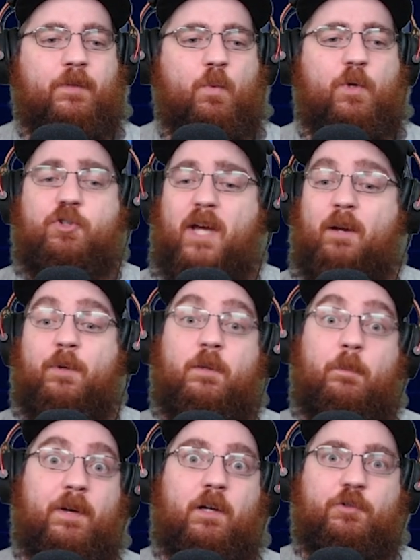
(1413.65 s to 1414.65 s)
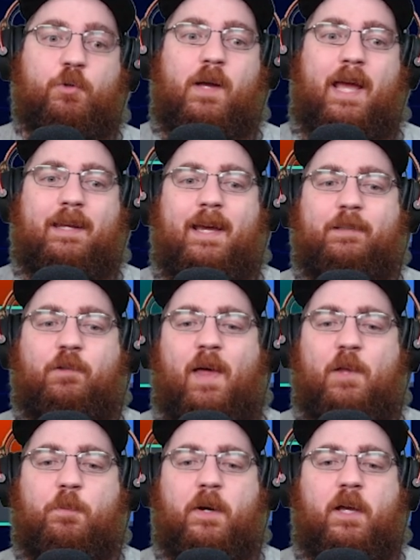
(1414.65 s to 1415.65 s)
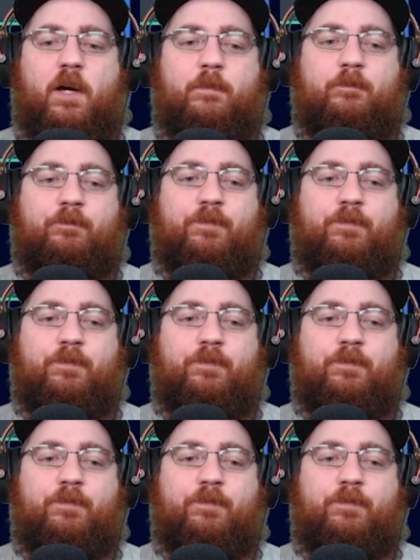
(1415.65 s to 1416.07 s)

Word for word: We traded with the Bills. We're eight and eight, so that's pretty good.